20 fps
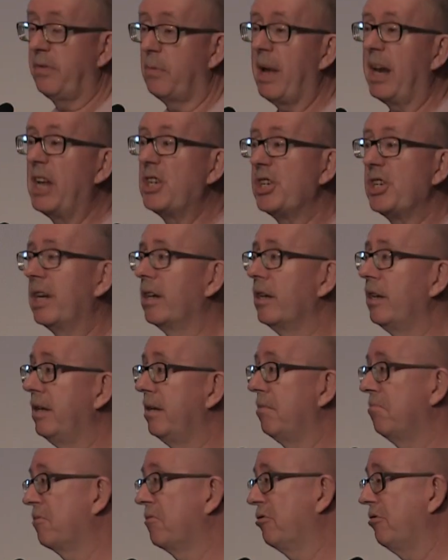for managing
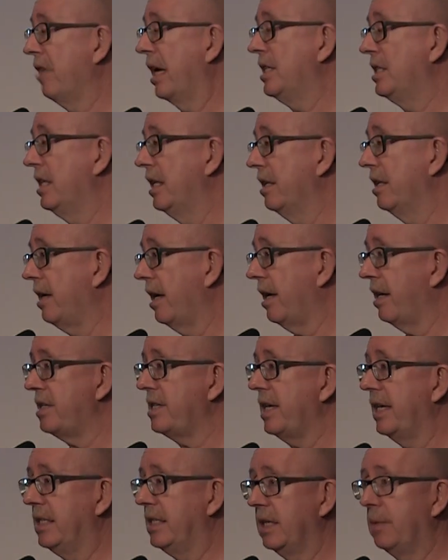and creating and
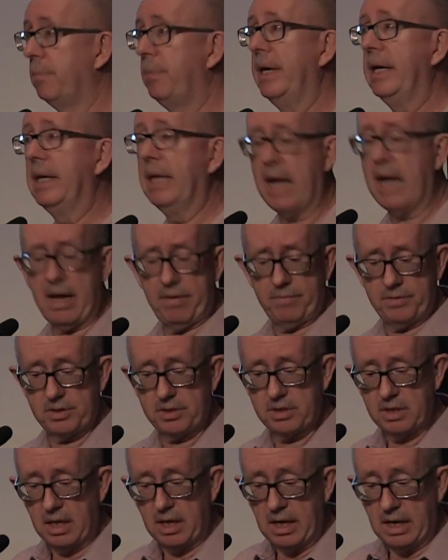annotating
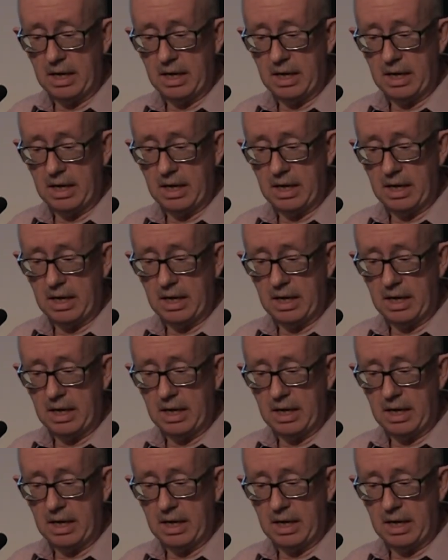PDFs.